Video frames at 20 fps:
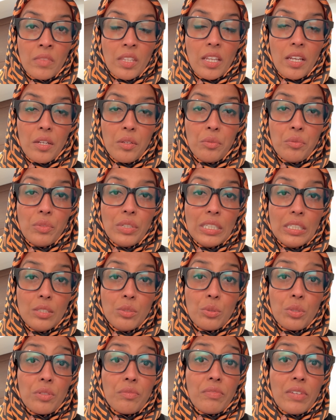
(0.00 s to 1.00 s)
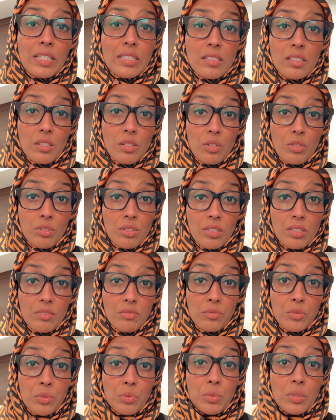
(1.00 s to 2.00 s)
Are you ready to invest in yourself?
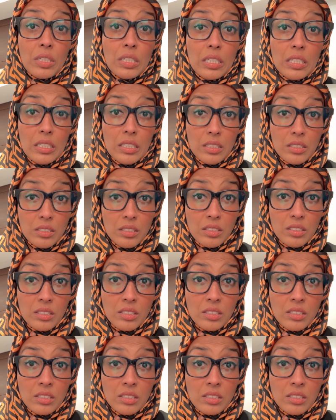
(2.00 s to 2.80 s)
Do you want to learn?